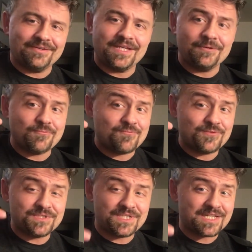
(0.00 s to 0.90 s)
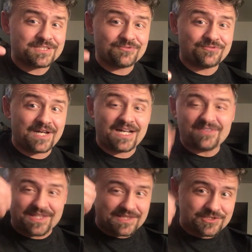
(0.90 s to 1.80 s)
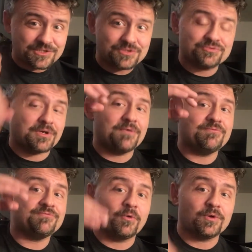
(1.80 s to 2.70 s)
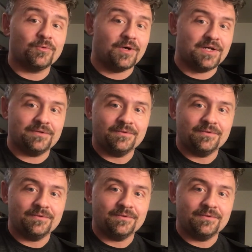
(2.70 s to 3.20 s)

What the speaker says: Hit 6, 5, and strum 4 to 1.